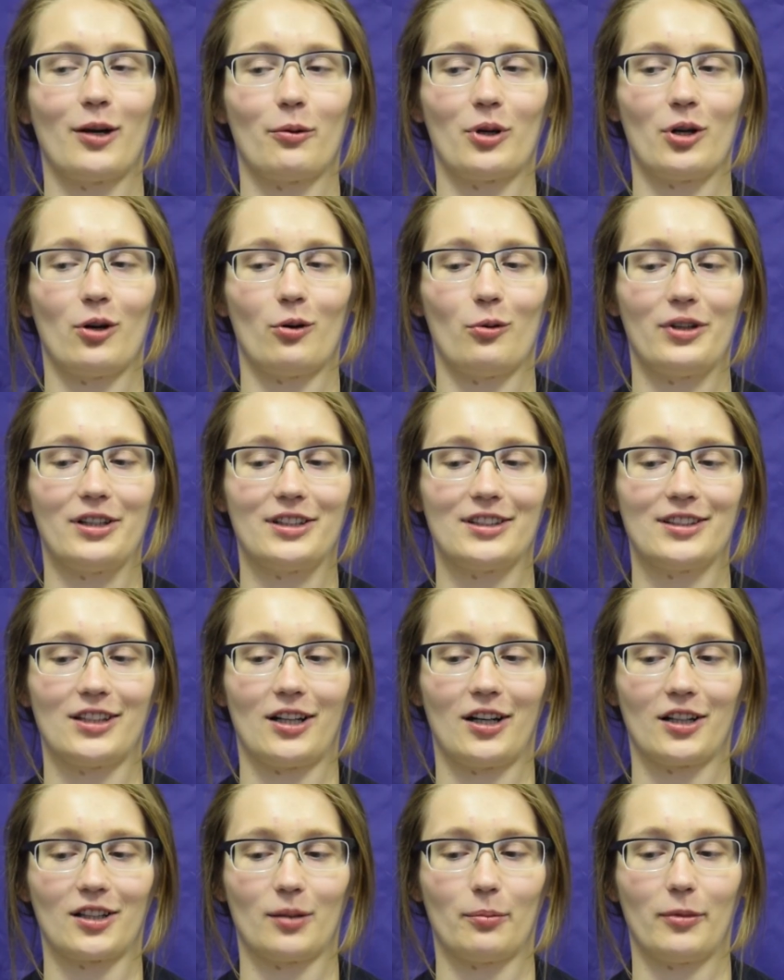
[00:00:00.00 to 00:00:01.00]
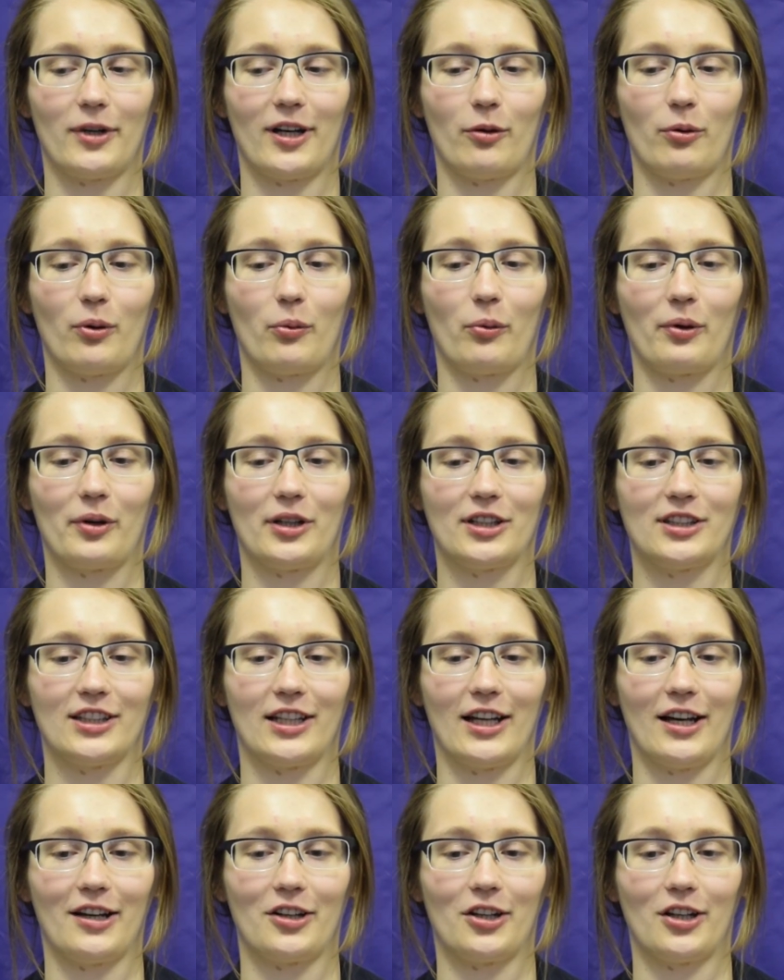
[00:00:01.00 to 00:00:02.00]
we always talked about when we were
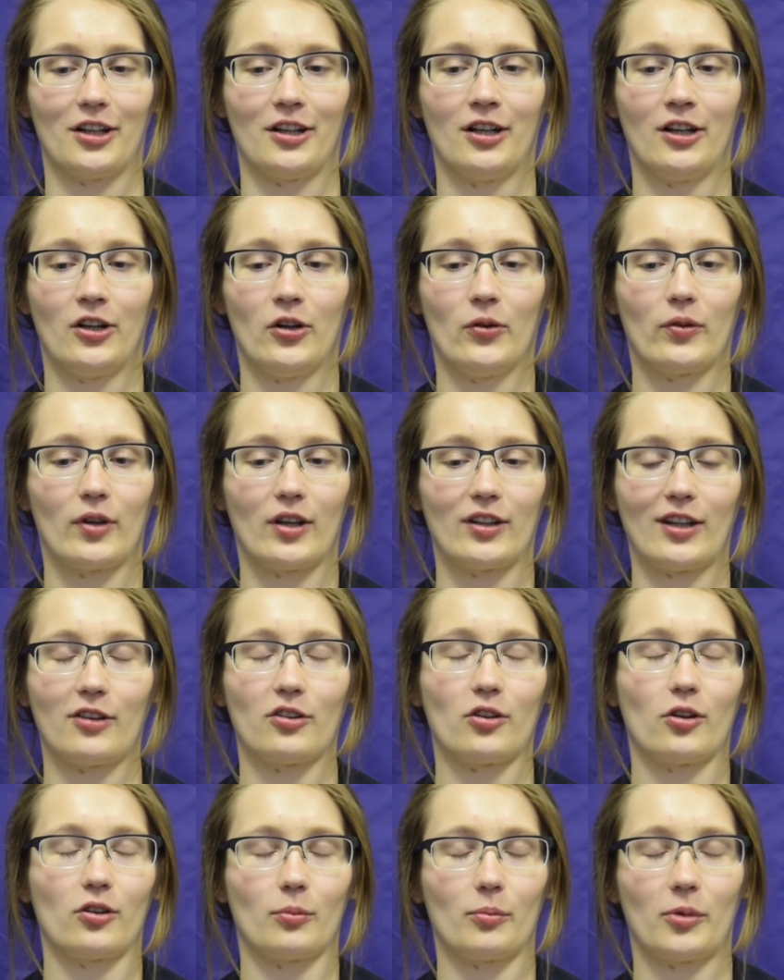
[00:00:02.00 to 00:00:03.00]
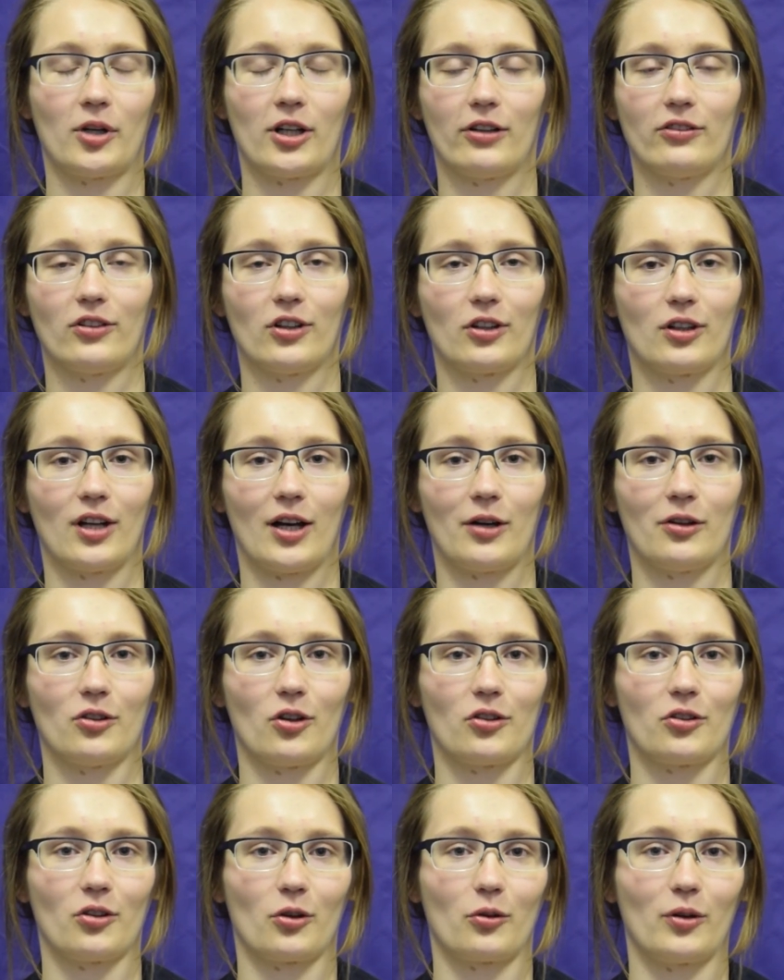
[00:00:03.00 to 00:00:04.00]
together, because I was
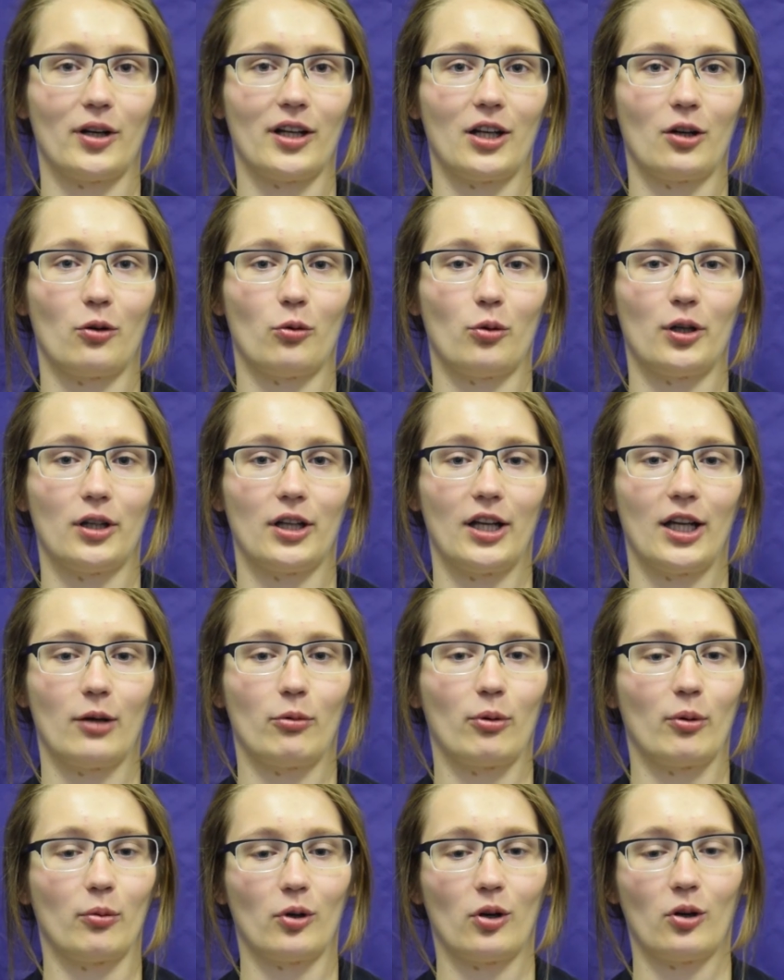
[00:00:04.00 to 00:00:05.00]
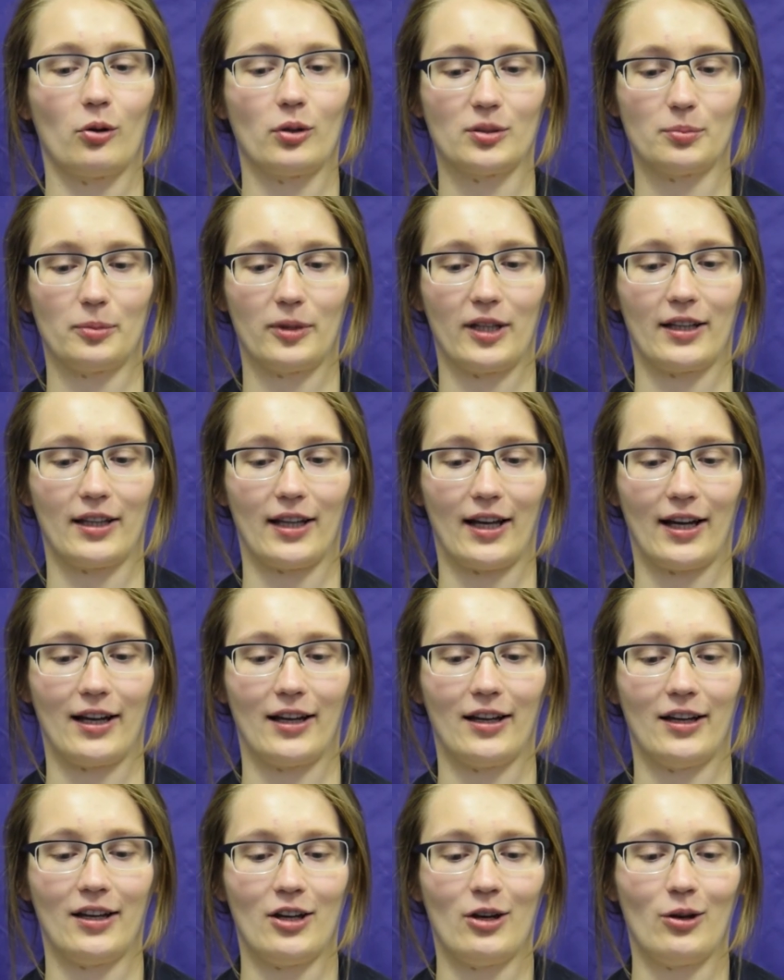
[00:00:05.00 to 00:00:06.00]
also a grading coordinator, we
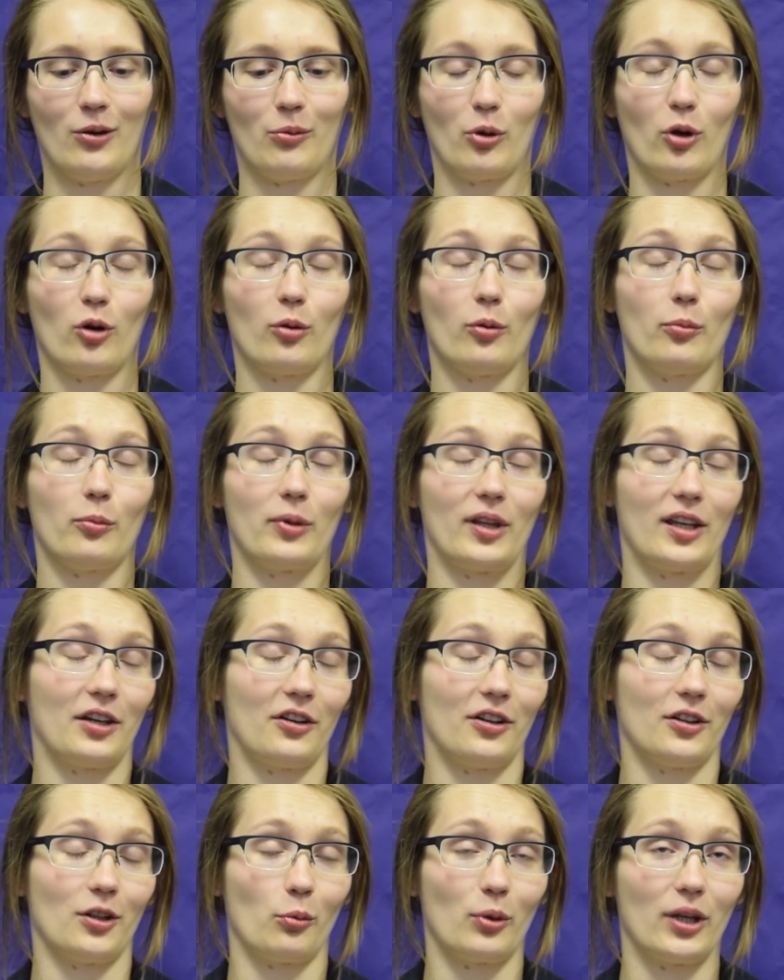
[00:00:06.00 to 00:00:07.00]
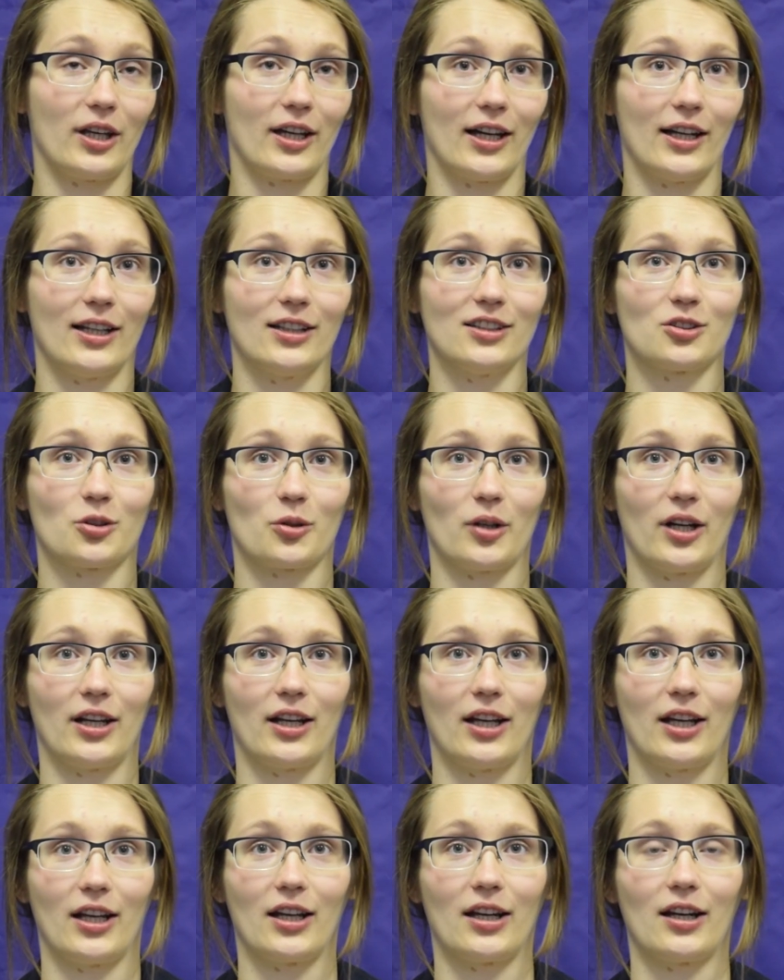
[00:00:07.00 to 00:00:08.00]
would be here on the weekends
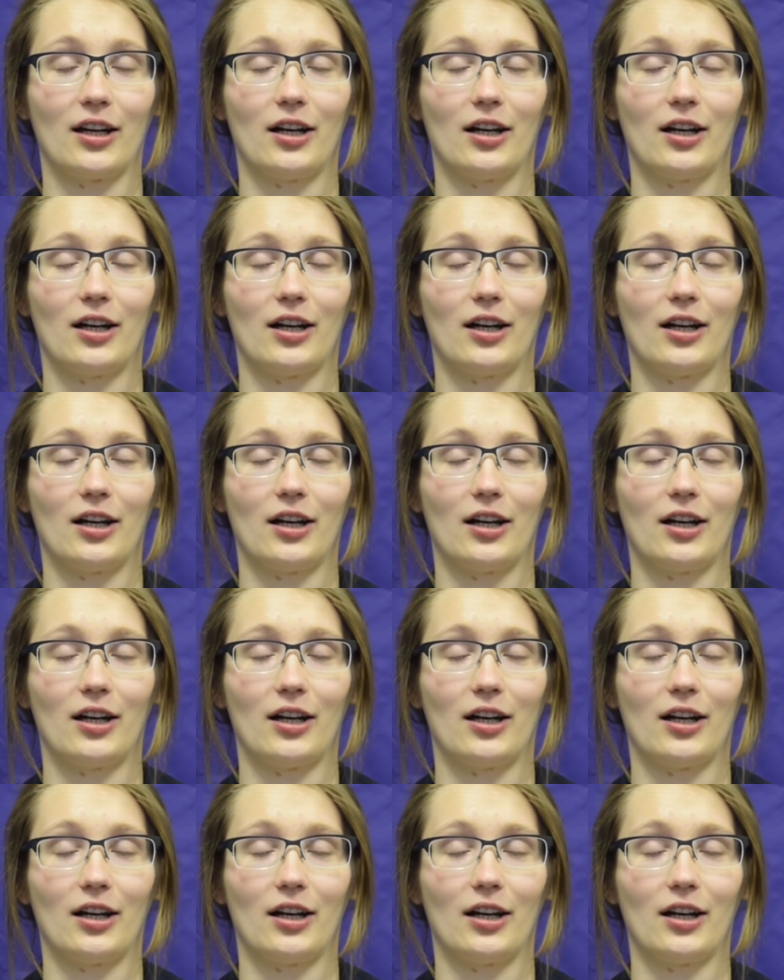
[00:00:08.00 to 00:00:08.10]
grading,